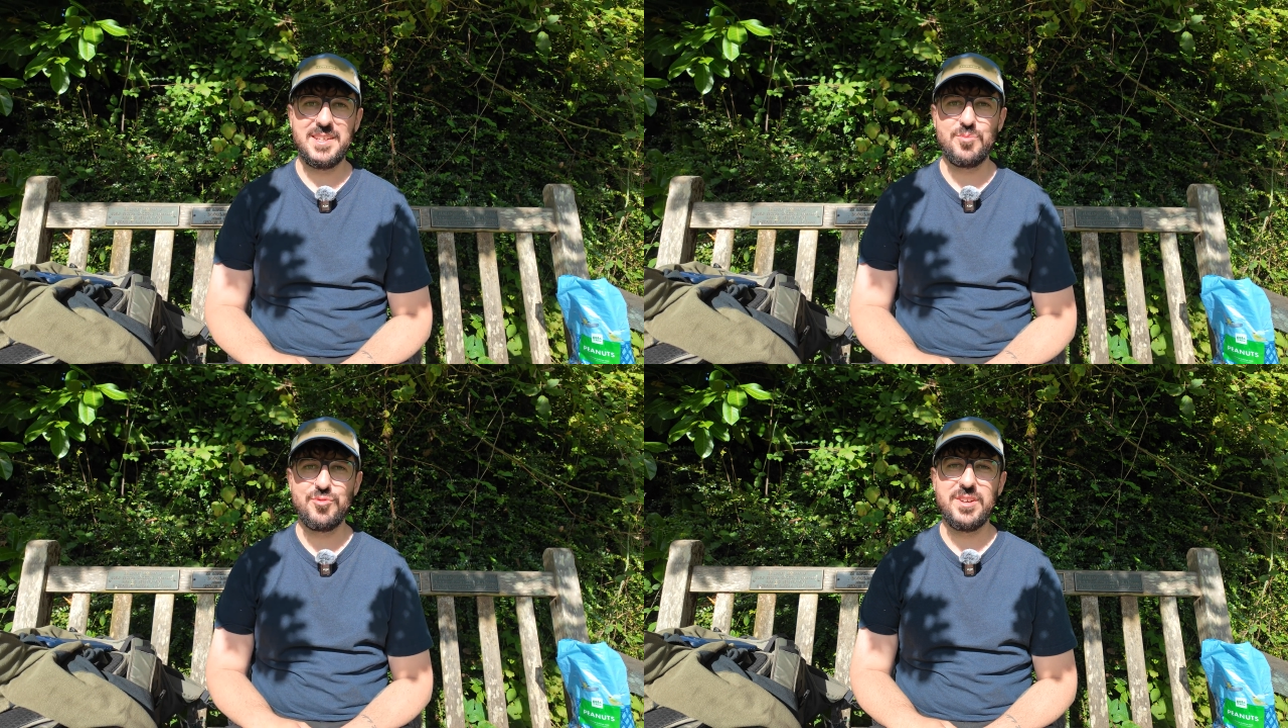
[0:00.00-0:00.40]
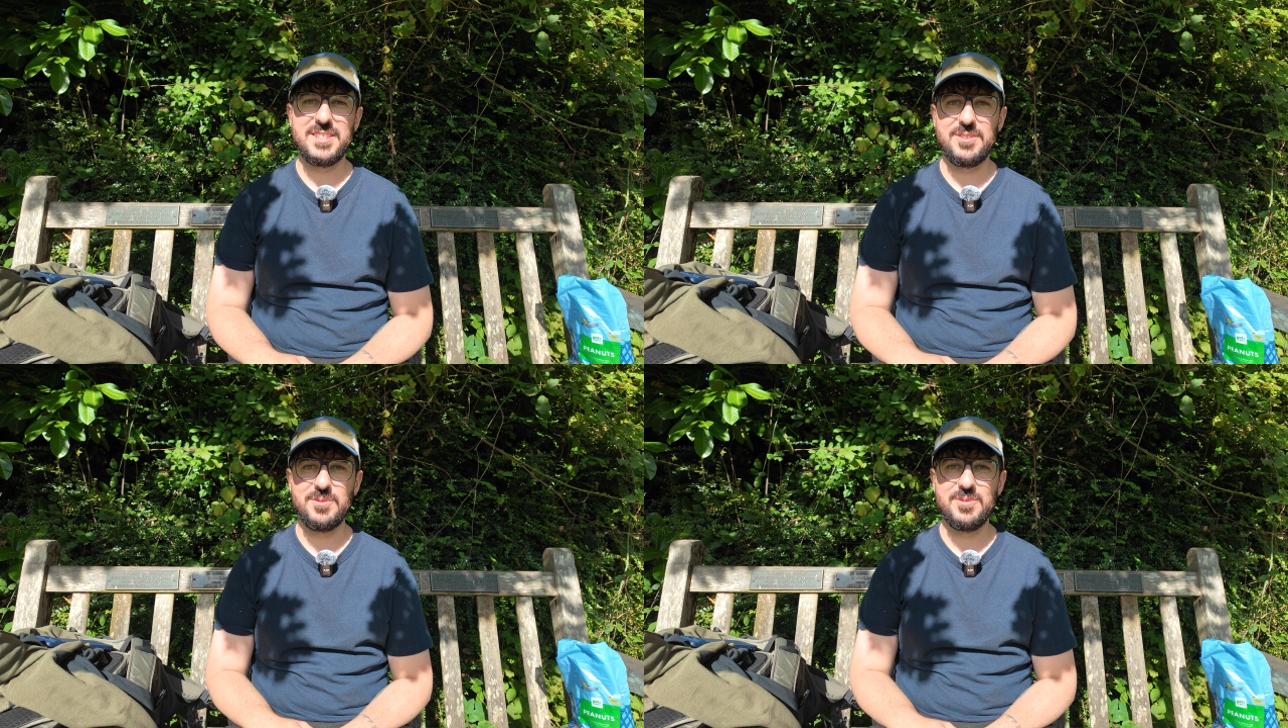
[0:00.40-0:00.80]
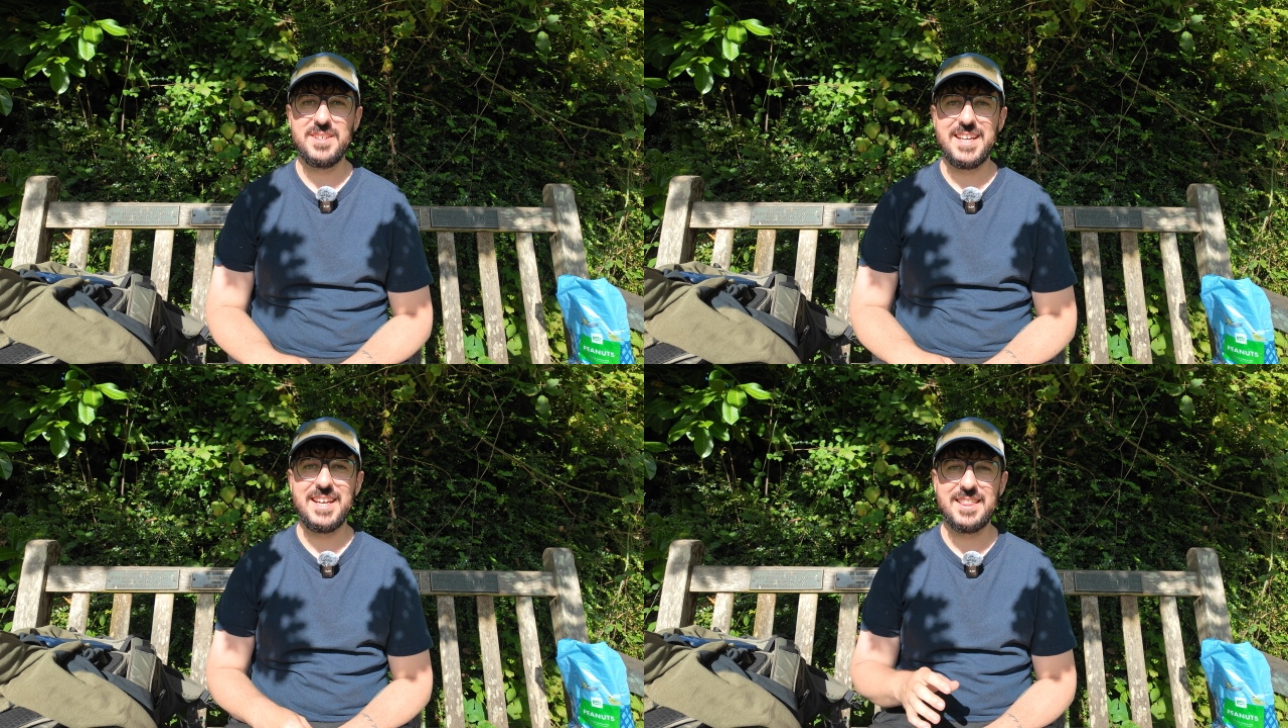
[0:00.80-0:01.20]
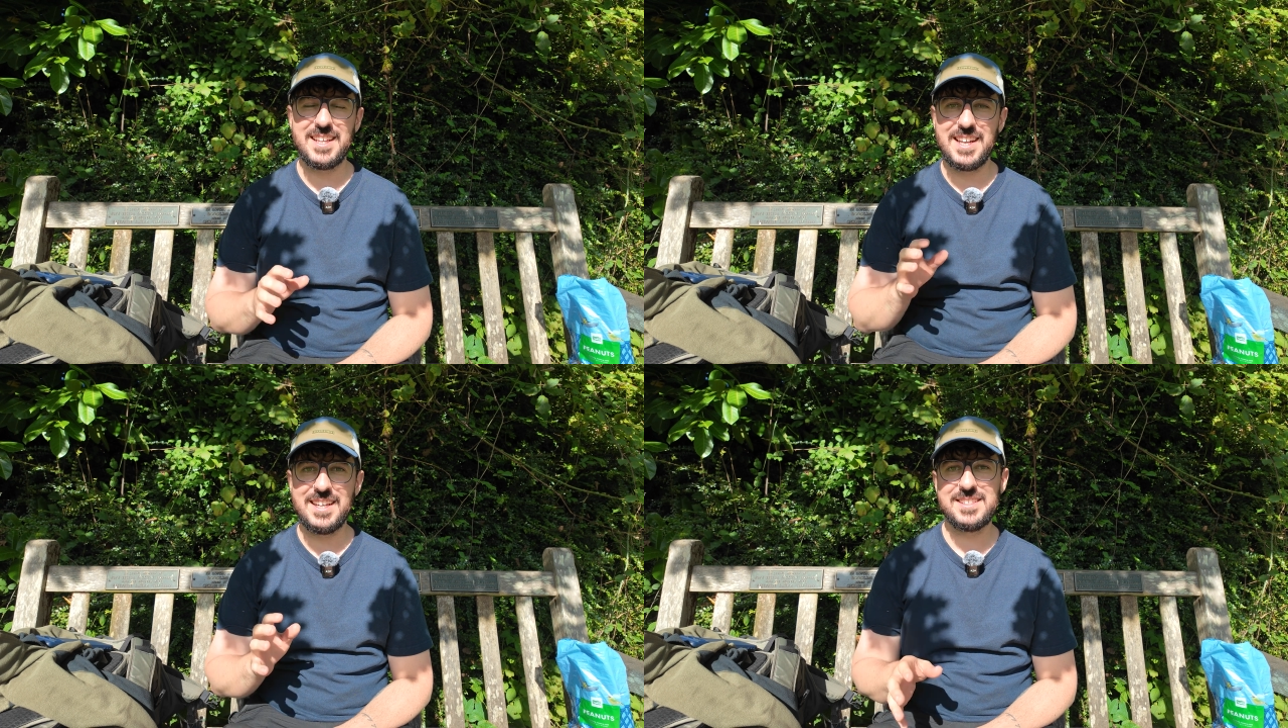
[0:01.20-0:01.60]
in Bristol, and
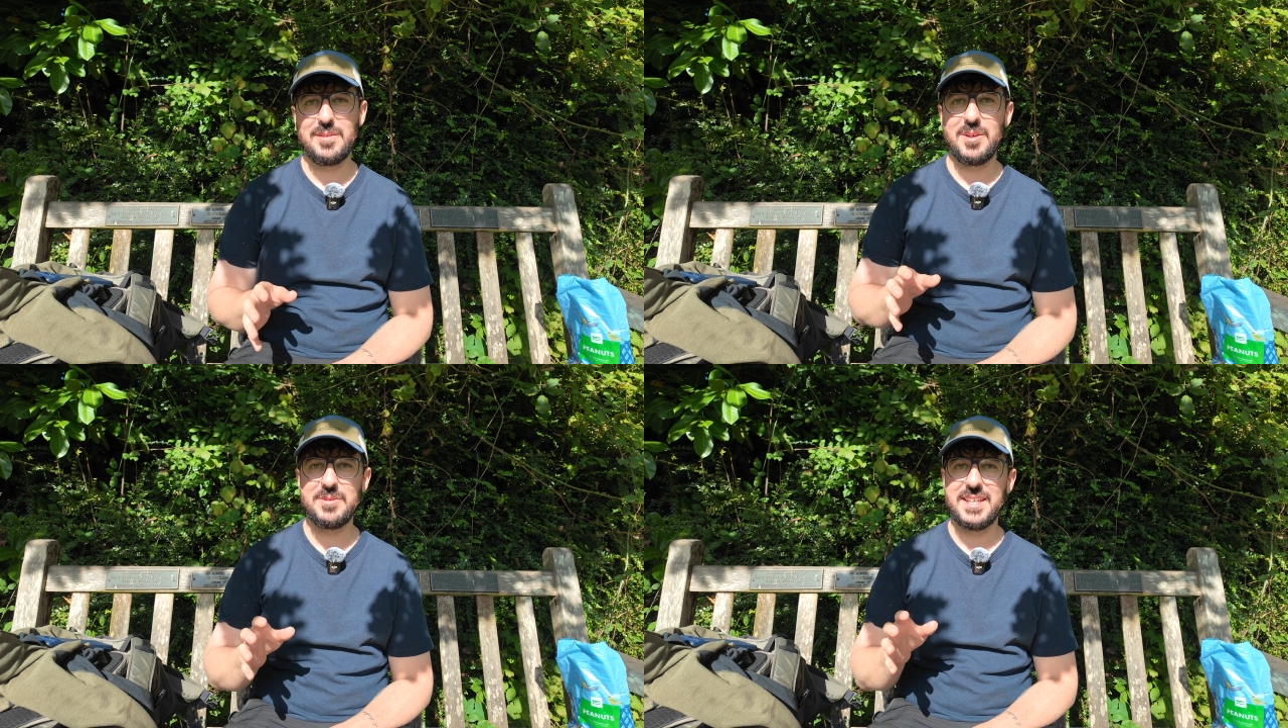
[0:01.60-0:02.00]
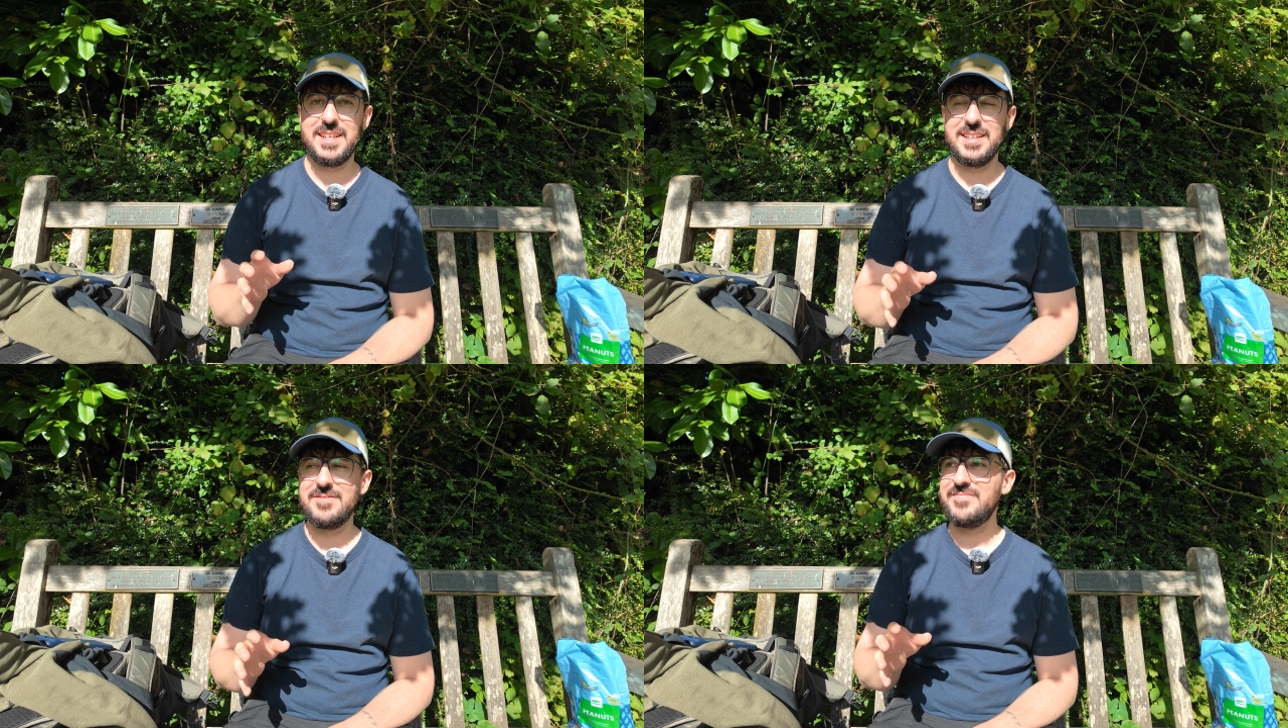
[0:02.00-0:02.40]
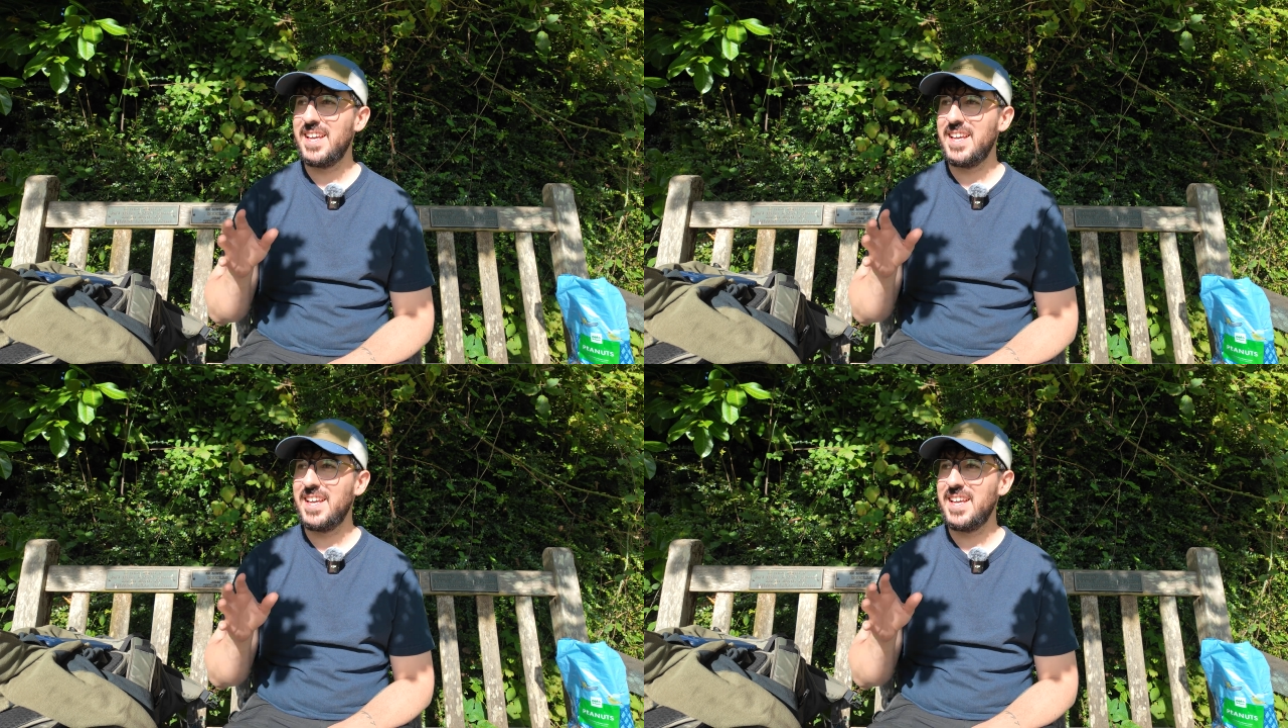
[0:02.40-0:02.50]
the last time I was here